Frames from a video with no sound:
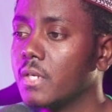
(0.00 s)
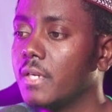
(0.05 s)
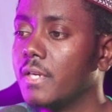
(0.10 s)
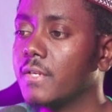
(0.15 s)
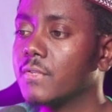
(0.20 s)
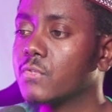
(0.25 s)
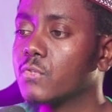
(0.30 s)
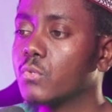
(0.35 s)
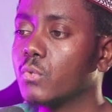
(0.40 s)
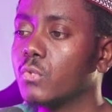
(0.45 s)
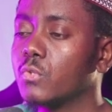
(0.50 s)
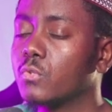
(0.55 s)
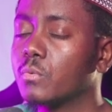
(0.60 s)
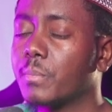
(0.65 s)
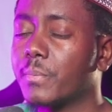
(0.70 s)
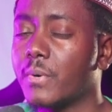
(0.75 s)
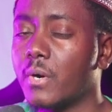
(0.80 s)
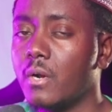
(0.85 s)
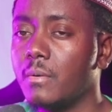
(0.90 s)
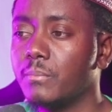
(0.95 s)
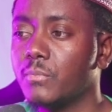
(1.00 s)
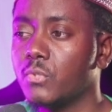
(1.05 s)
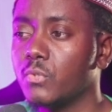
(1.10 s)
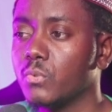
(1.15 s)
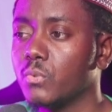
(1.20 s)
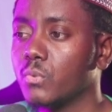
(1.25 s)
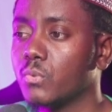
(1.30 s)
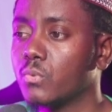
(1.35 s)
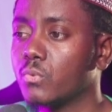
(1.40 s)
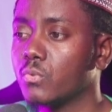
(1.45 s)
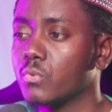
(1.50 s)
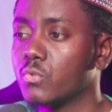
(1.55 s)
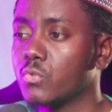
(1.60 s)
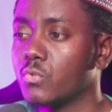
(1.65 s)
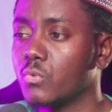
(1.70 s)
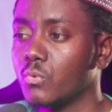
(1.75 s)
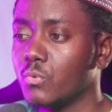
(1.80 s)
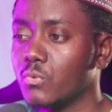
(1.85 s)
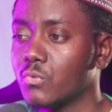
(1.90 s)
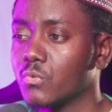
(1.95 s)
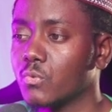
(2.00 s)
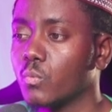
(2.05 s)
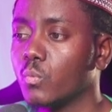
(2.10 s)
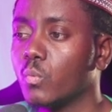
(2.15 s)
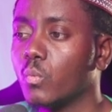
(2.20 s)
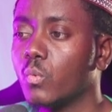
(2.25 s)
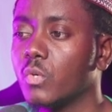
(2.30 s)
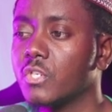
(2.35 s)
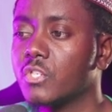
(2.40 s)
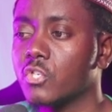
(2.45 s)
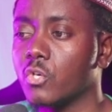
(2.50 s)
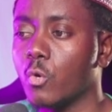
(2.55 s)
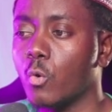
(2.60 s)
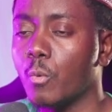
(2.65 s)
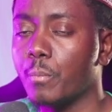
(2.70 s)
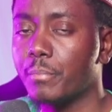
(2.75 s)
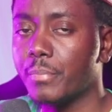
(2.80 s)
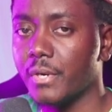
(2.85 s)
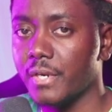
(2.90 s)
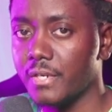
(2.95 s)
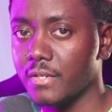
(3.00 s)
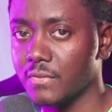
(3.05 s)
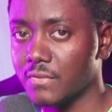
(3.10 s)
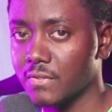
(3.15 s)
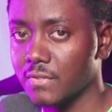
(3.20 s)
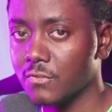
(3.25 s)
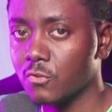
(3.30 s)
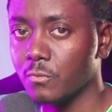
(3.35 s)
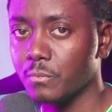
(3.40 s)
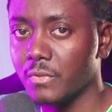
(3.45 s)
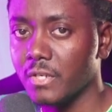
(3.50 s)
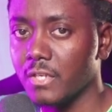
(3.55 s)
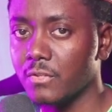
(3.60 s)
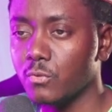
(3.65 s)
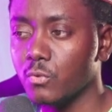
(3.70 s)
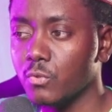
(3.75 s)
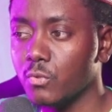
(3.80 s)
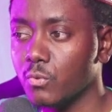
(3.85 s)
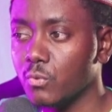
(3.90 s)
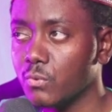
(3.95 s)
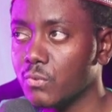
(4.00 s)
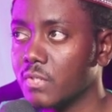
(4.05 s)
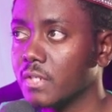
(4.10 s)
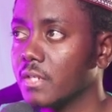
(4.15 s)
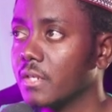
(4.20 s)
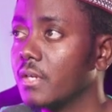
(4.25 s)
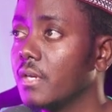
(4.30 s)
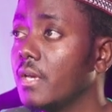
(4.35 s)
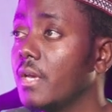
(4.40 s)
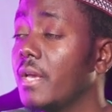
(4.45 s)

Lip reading: it's going to prompt you to choose which operating system that you're using.